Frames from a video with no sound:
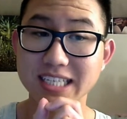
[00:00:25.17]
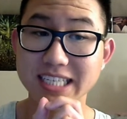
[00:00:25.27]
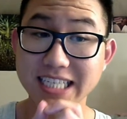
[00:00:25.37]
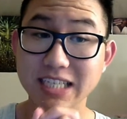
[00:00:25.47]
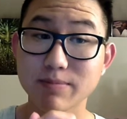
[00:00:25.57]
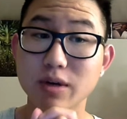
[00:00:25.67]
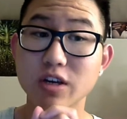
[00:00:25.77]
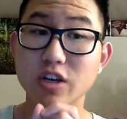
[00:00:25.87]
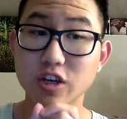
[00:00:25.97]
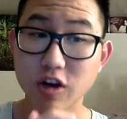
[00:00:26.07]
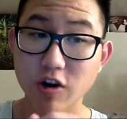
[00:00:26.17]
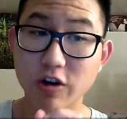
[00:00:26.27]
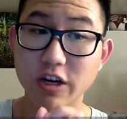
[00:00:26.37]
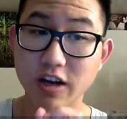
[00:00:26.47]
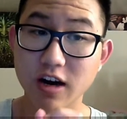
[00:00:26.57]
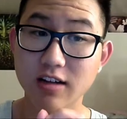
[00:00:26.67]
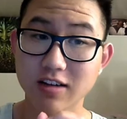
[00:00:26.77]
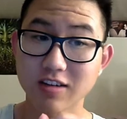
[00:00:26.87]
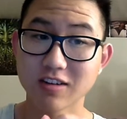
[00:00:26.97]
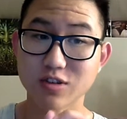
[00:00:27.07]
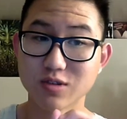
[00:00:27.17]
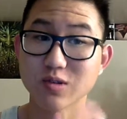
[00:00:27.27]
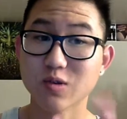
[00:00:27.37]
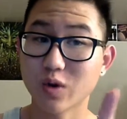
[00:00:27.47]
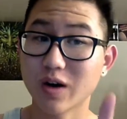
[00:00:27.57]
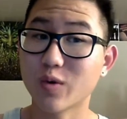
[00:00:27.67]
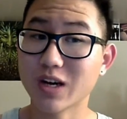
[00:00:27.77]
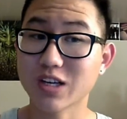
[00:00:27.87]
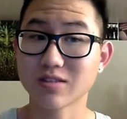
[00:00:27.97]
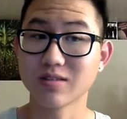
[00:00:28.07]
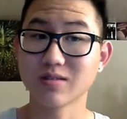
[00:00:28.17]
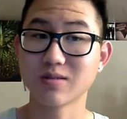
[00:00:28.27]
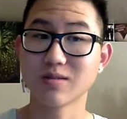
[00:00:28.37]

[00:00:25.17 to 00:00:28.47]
deep urine color. Just watch this.